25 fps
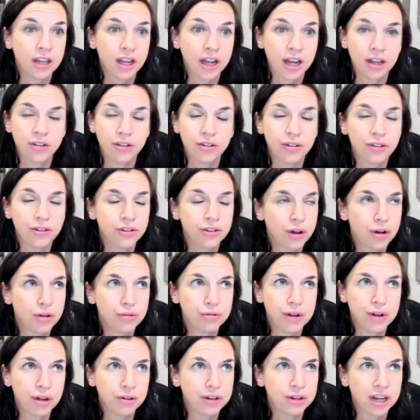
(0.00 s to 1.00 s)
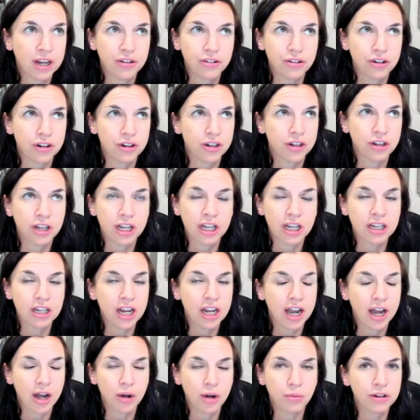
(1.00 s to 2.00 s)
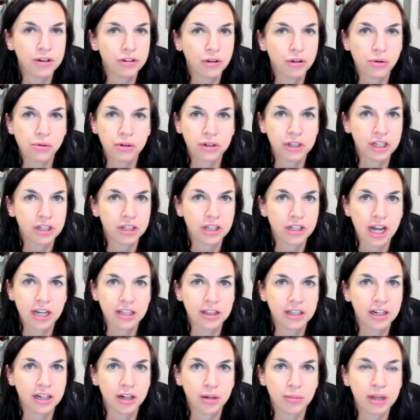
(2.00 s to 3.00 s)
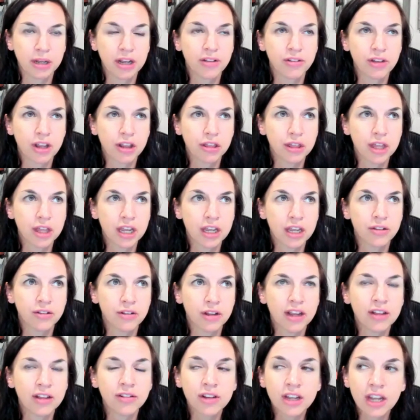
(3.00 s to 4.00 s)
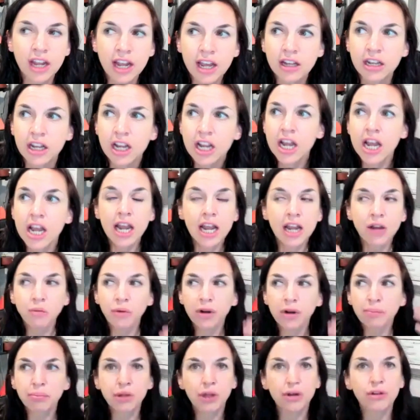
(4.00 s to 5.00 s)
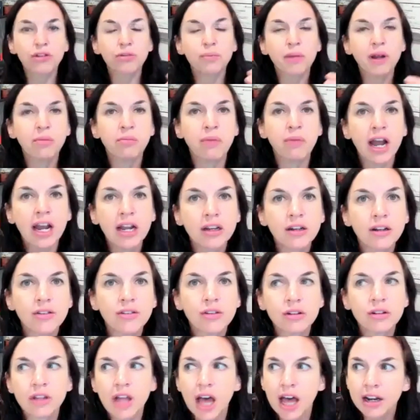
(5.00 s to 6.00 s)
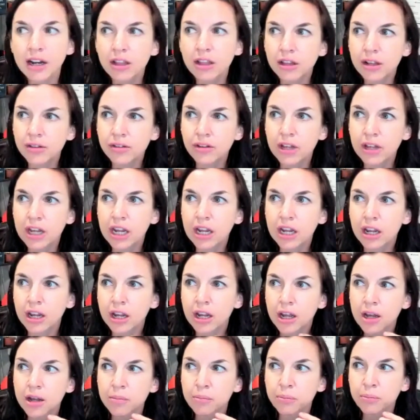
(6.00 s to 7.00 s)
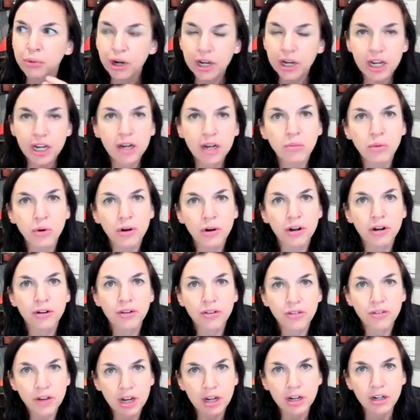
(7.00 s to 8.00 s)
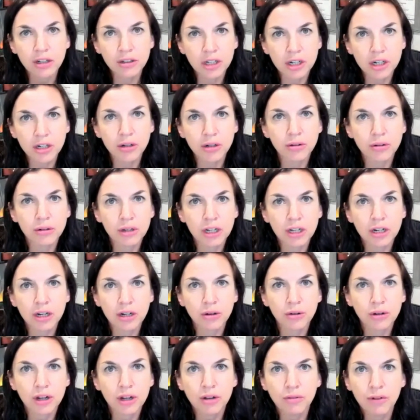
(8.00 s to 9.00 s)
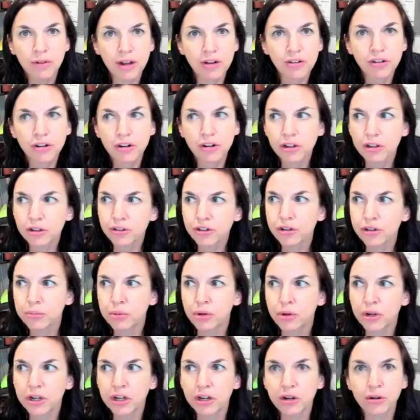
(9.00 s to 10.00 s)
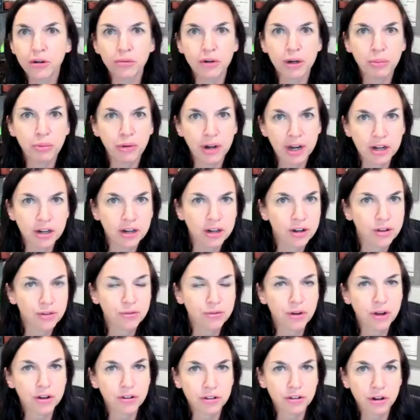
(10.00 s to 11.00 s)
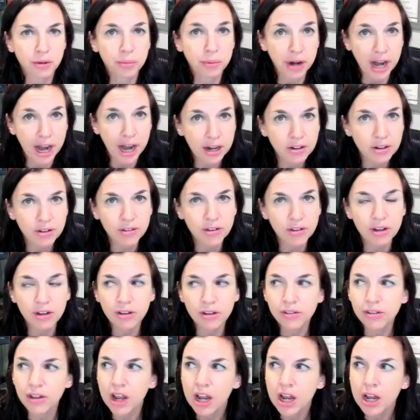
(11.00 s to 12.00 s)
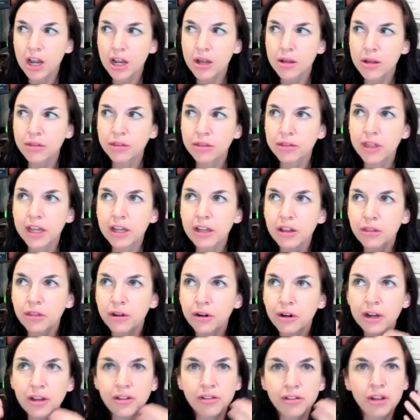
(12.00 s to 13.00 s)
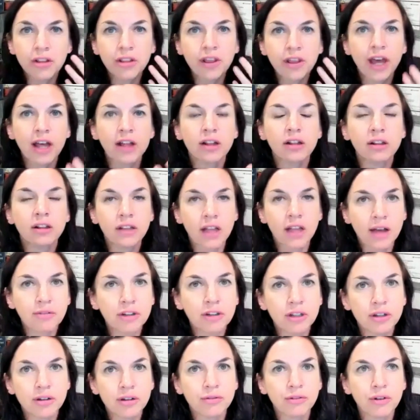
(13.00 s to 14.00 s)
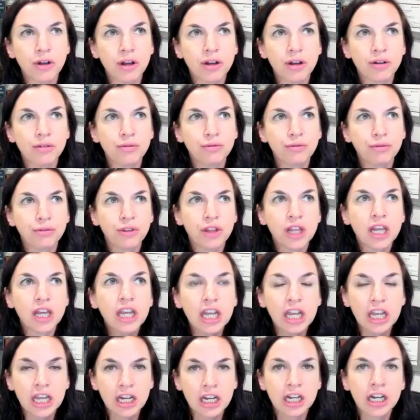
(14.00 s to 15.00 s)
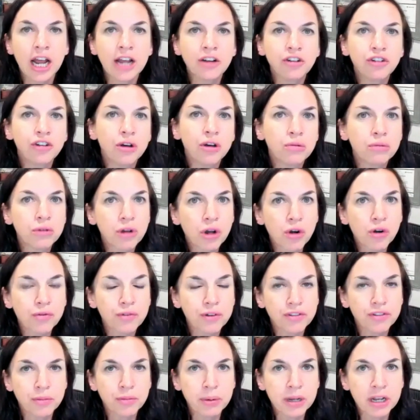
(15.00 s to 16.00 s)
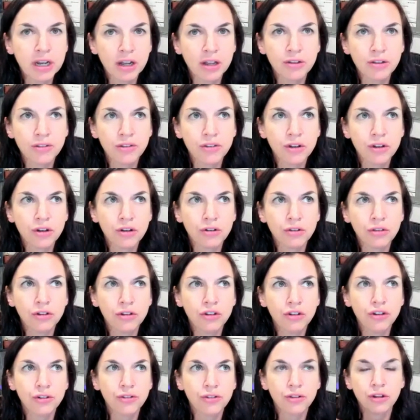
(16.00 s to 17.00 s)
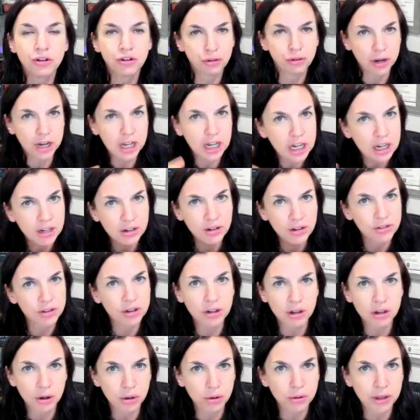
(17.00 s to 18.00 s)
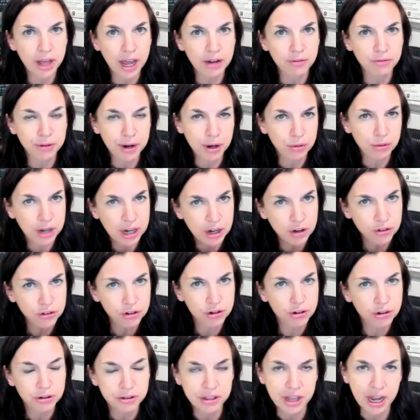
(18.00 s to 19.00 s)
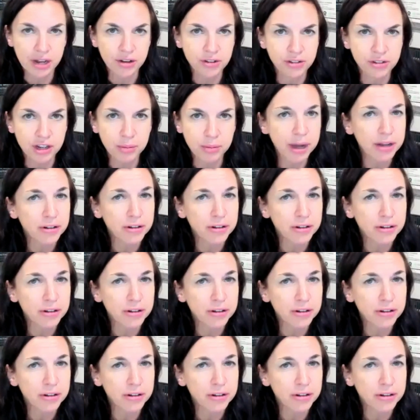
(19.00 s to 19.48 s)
Yeah, so foundational. And yeah, we totally align there because I think it's again, and what blows my mind is a lot of these like brick and mortar standalone, conventional 2.0 rebranded as functional practices, there isn't that level of thinking. And I don't know if it's because just the training doesn't go that foundational or that deep.